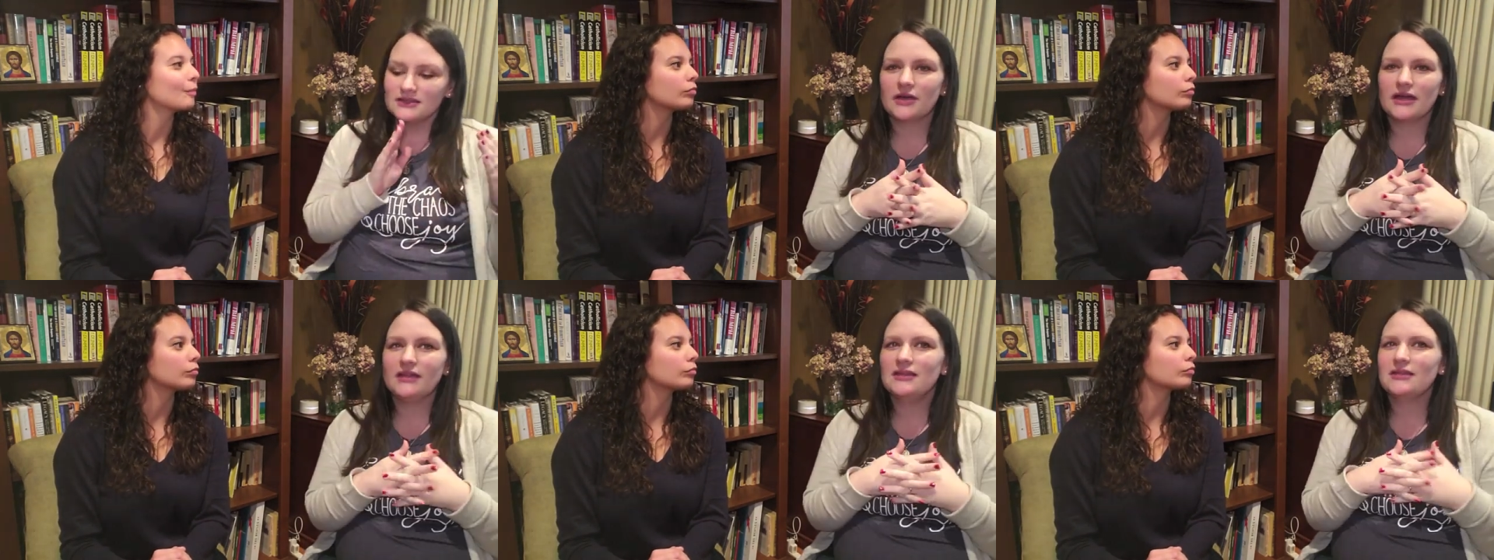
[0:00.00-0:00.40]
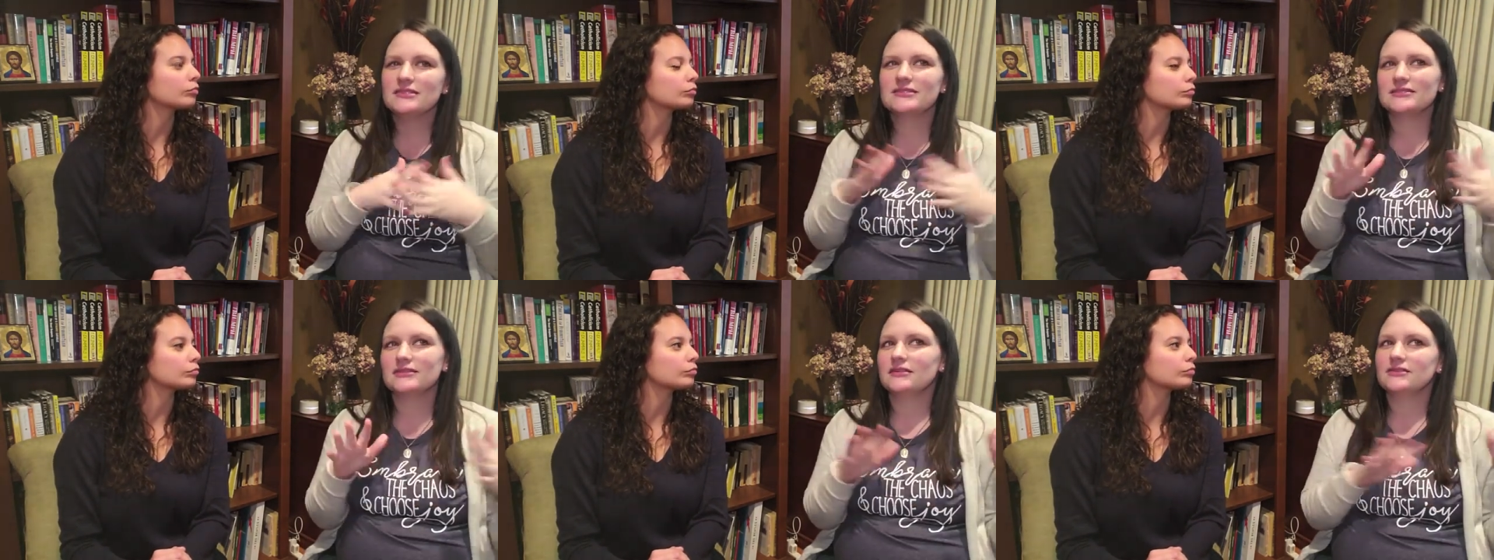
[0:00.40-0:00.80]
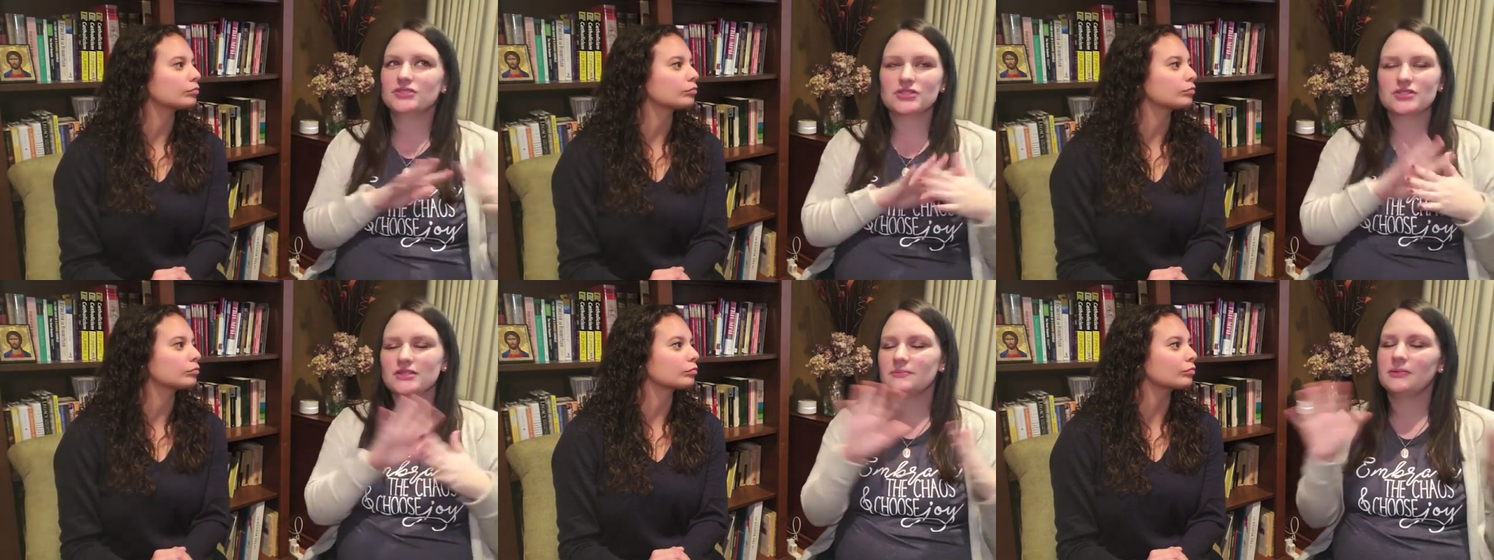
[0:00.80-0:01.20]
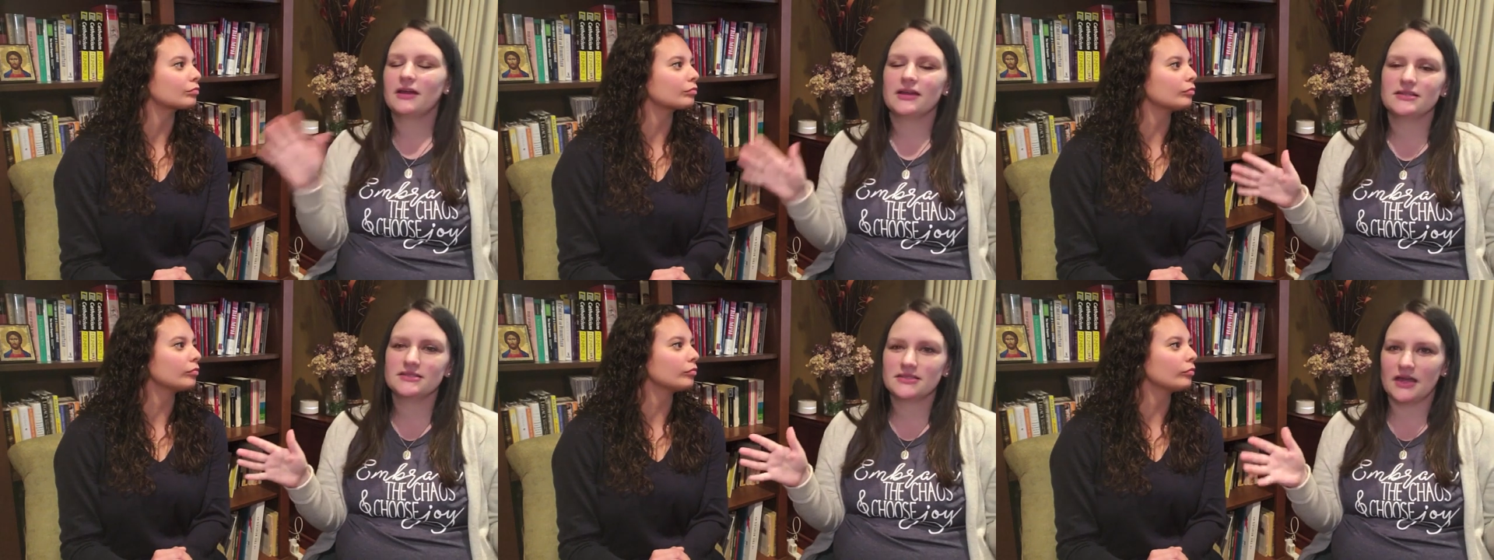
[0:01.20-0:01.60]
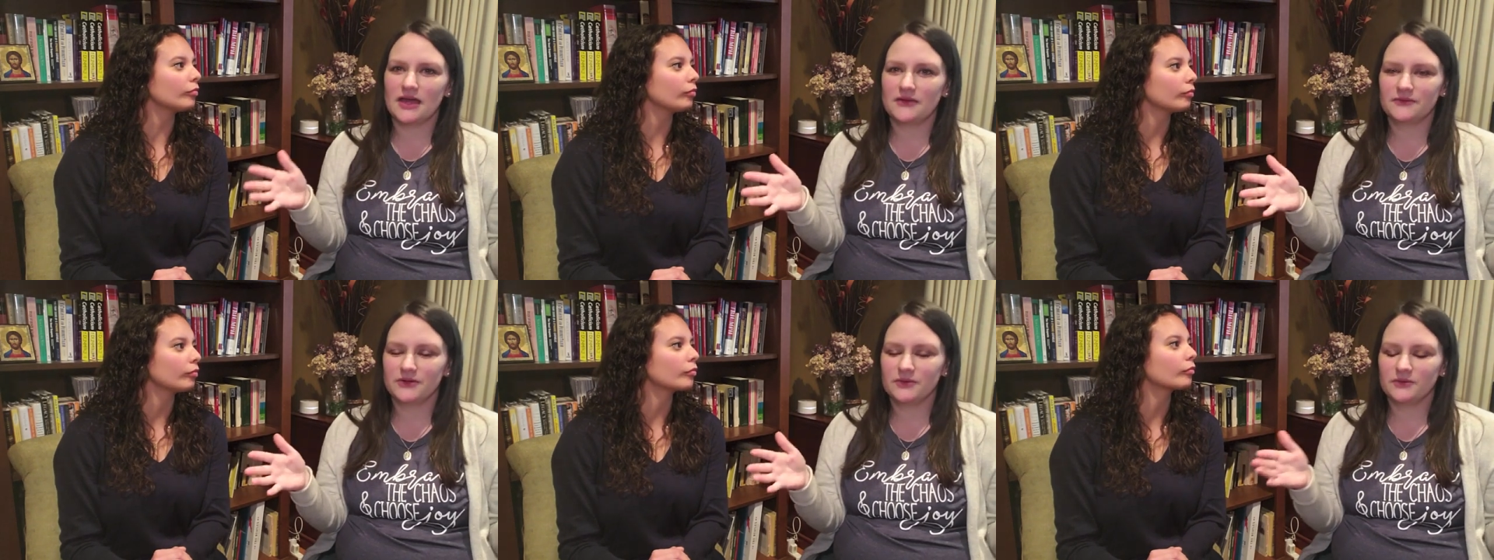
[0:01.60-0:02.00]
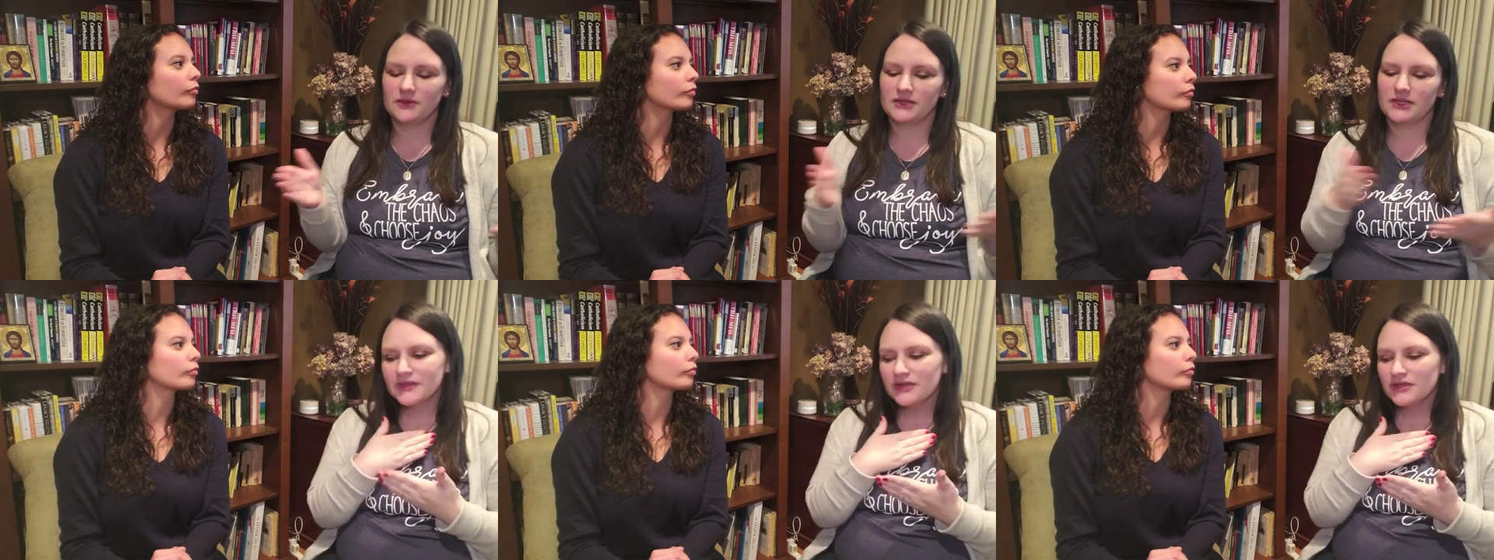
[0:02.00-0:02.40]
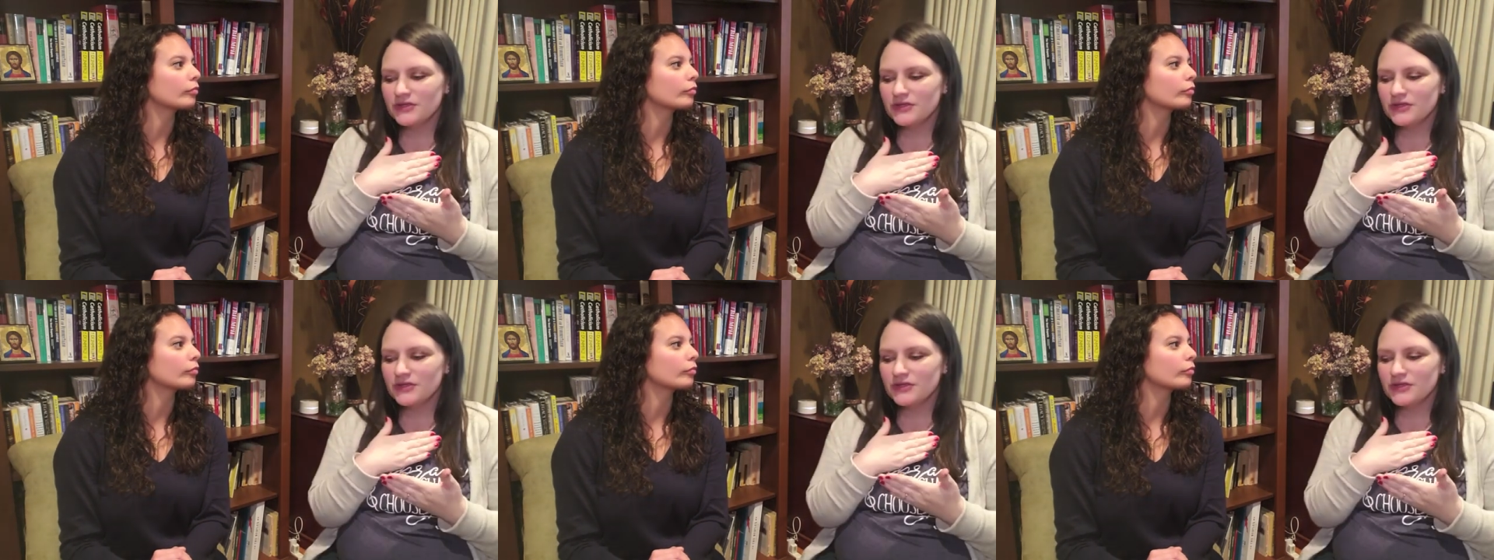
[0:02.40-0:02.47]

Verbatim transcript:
Speaker 1: and this just applies to everyone.